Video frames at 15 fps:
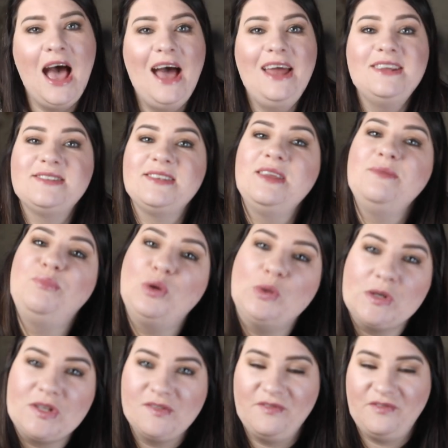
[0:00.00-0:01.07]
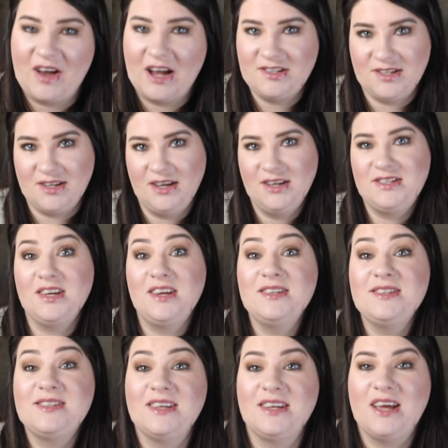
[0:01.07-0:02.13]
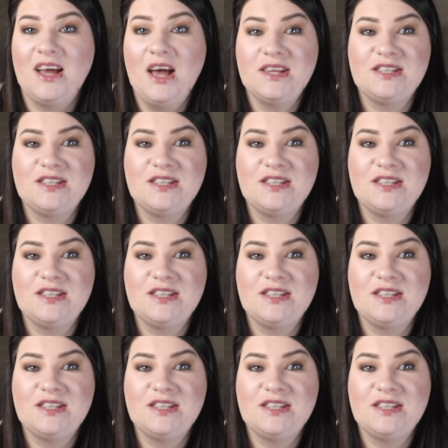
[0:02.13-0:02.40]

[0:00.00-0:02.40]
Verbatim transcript: and it's an important factor to consider,